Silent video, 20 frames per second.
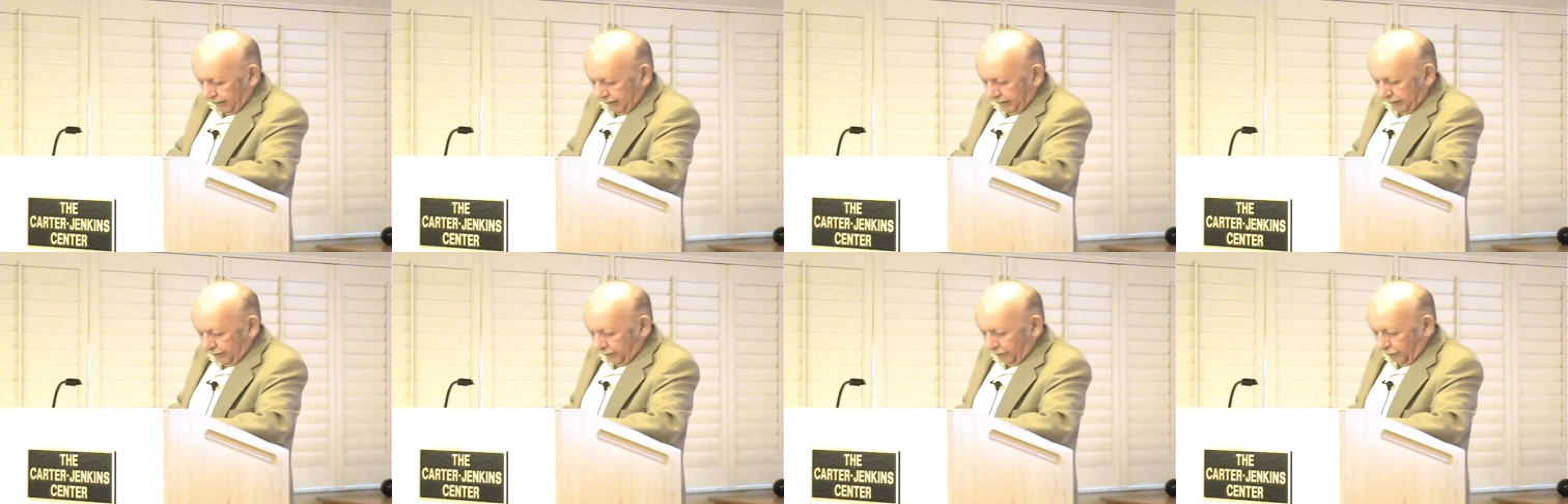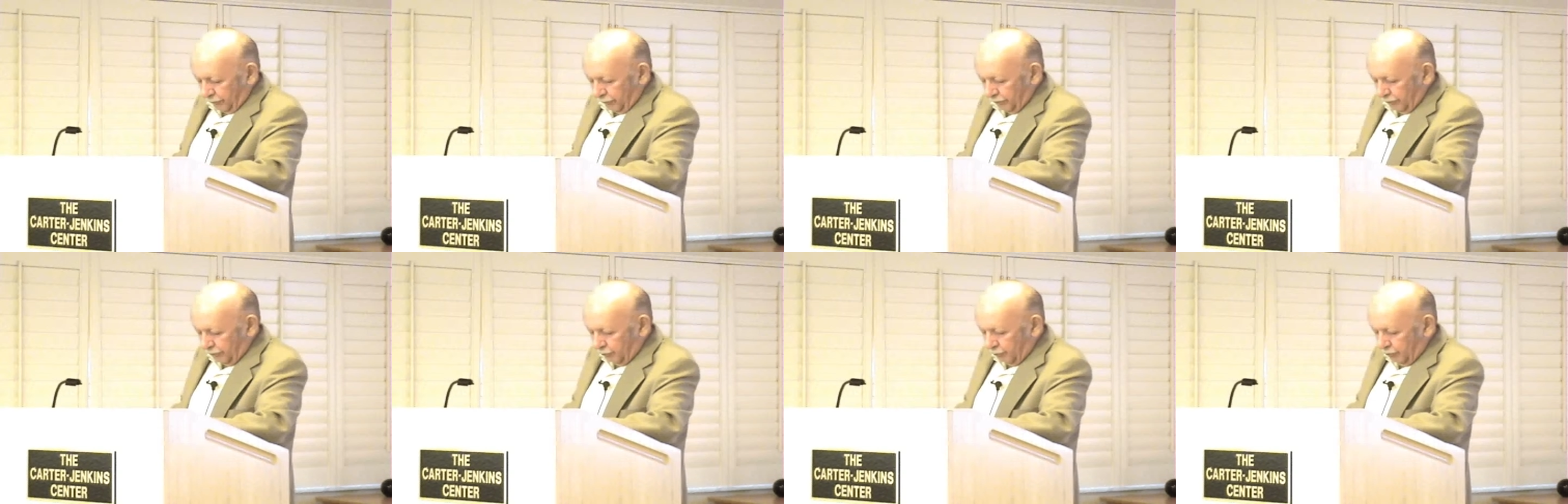In
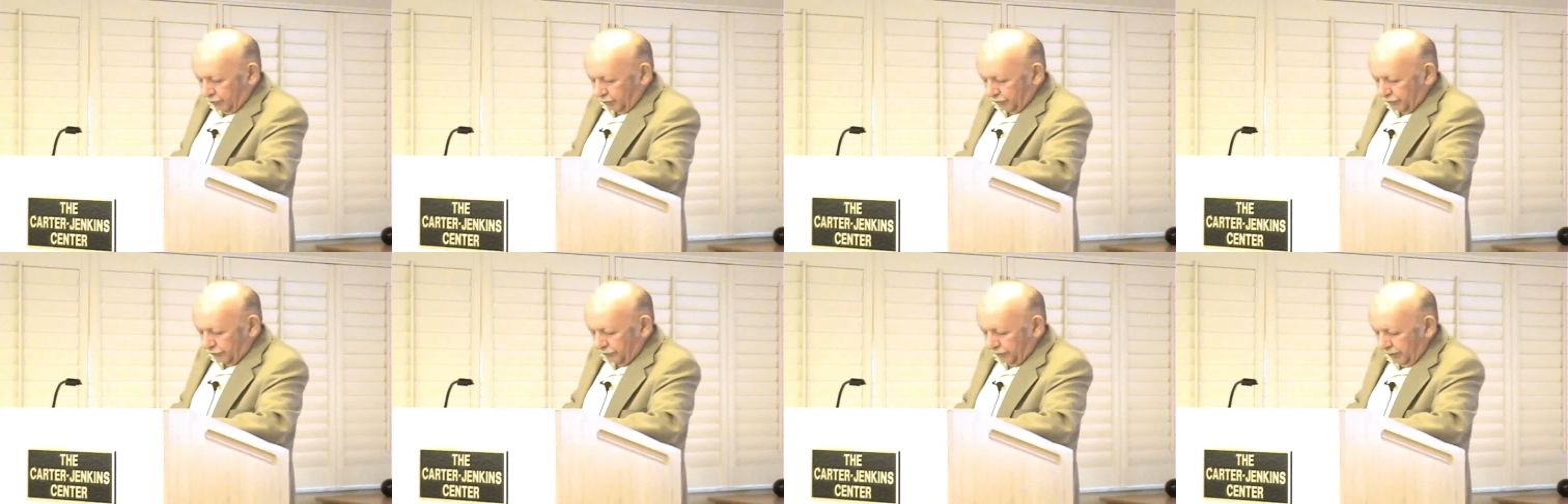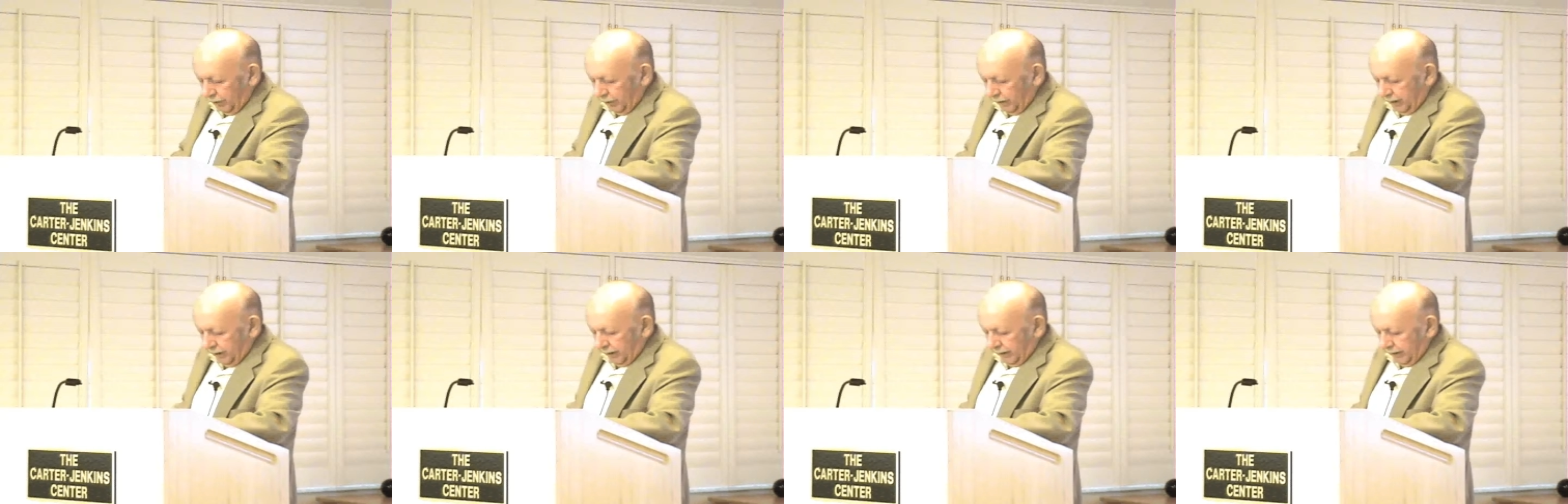other words,
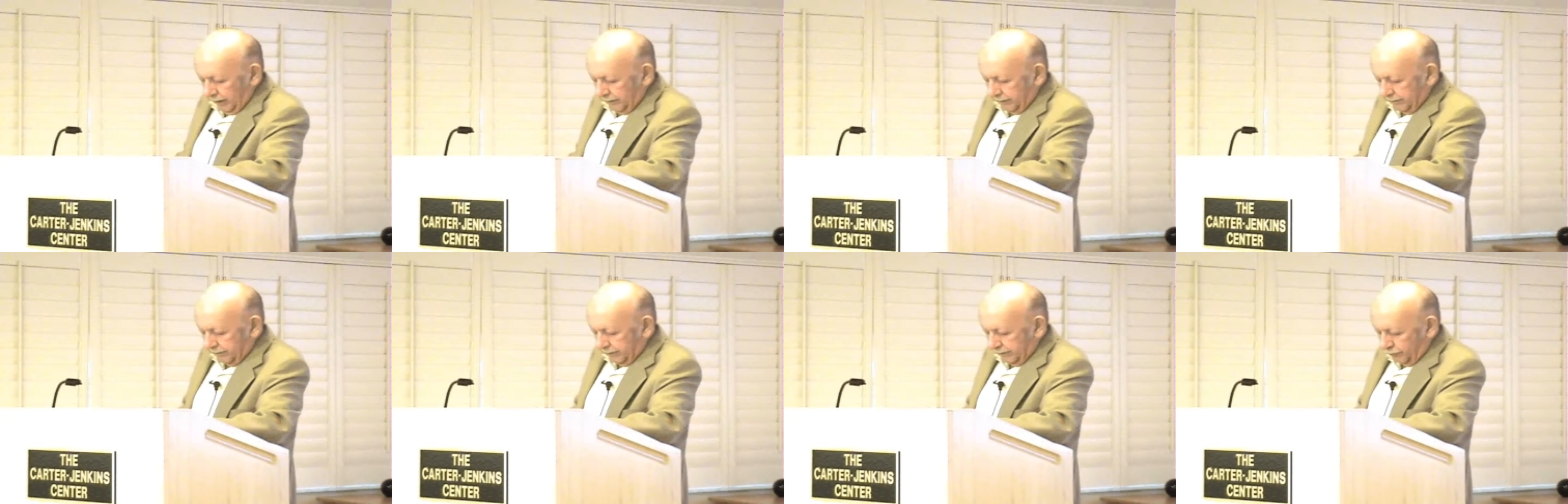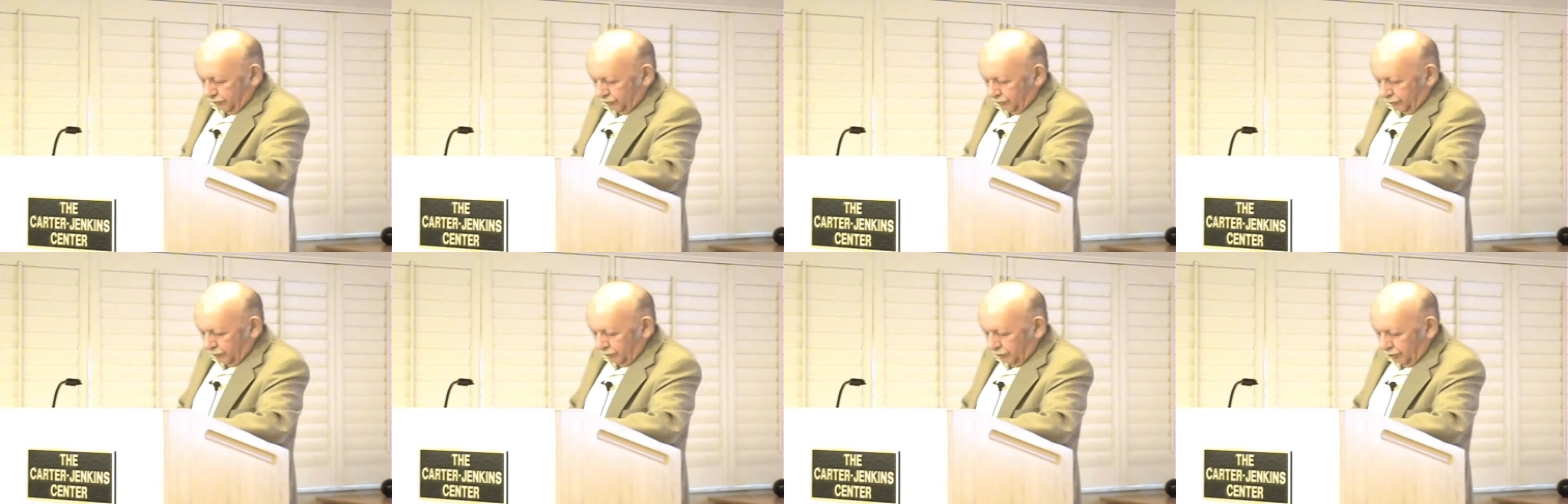it
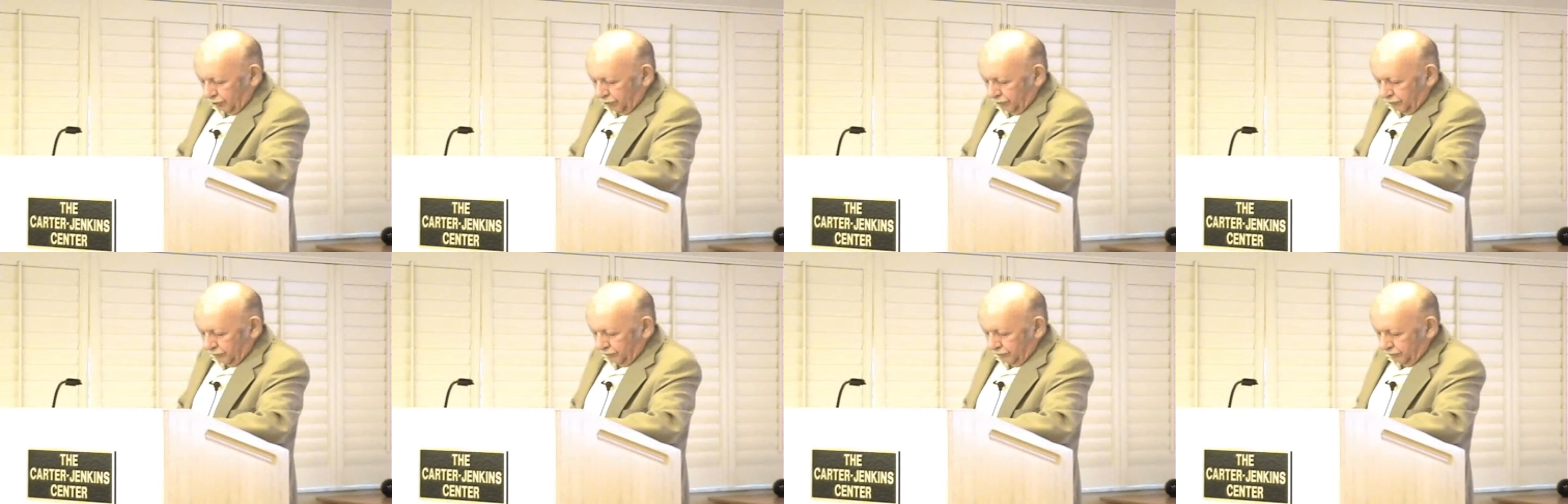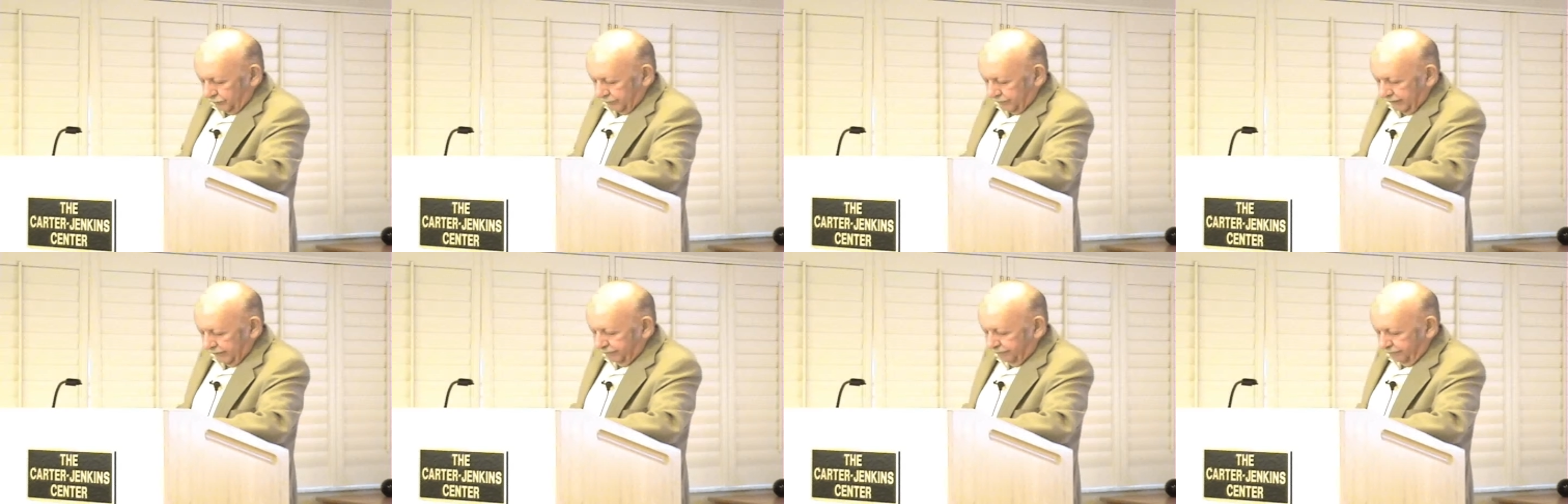is not
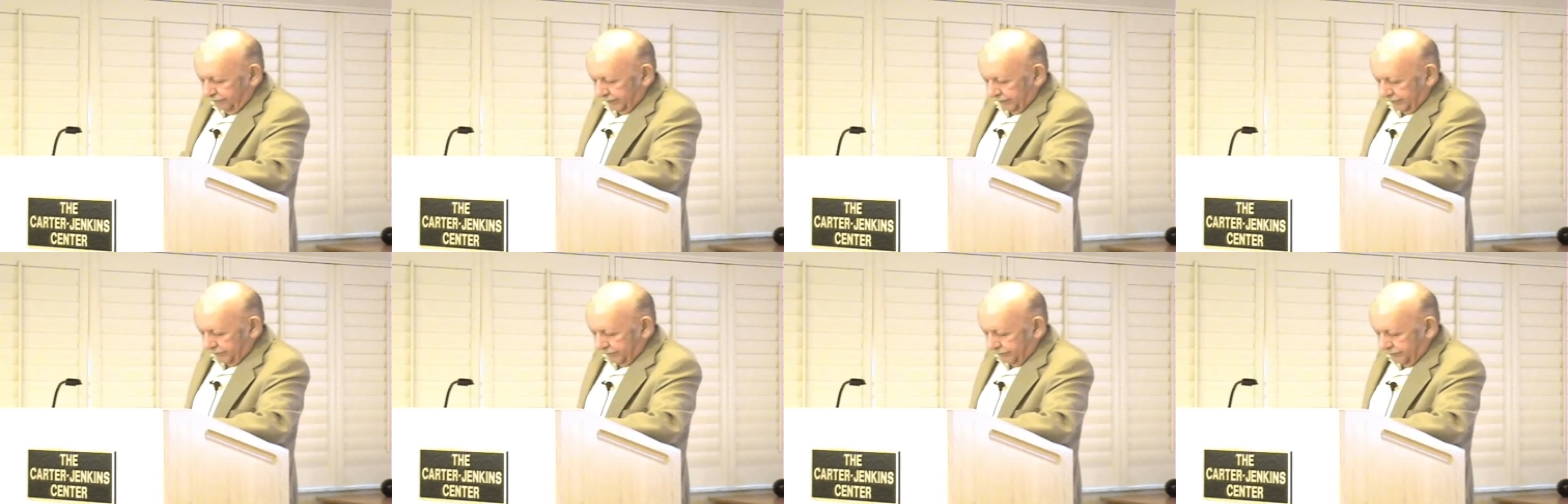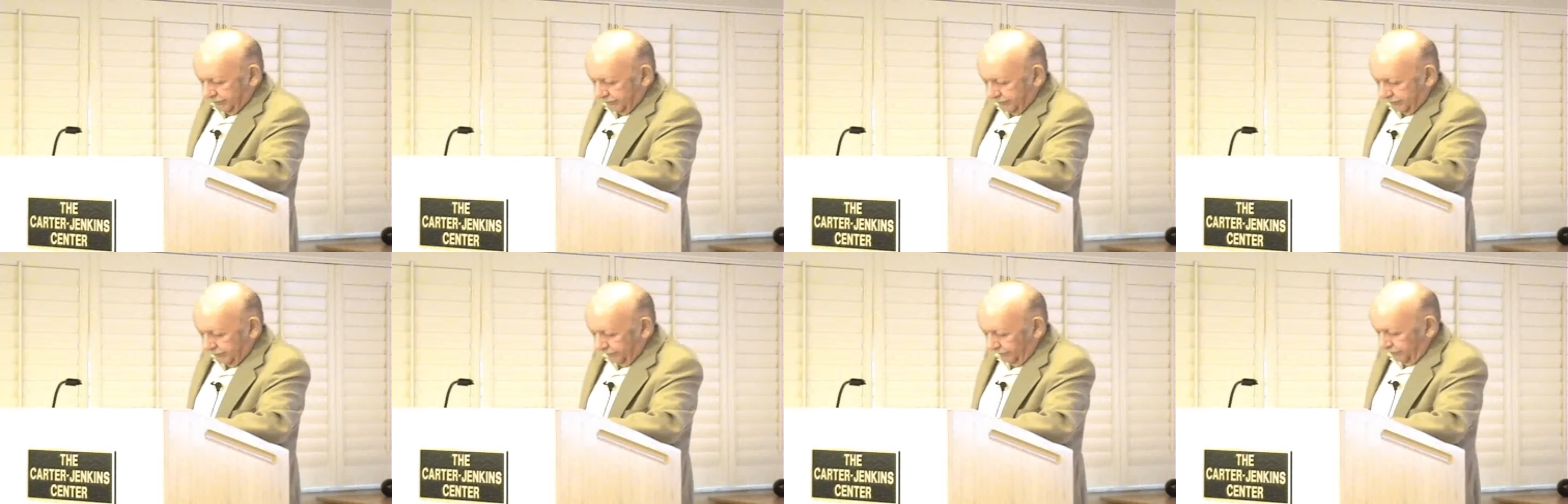
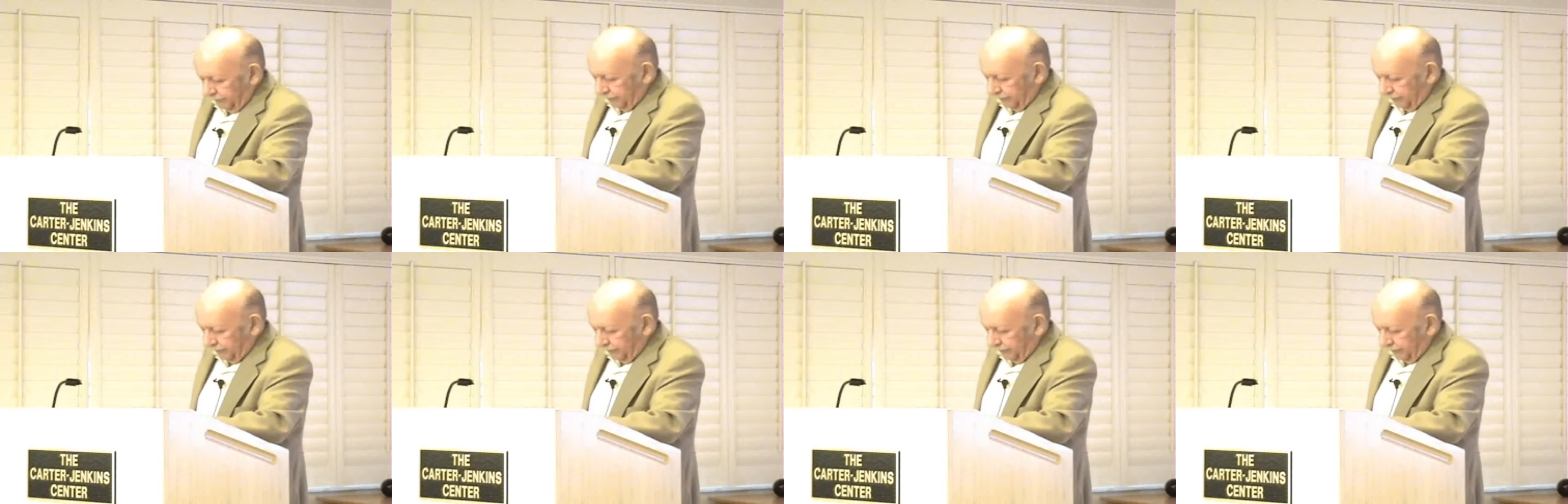differences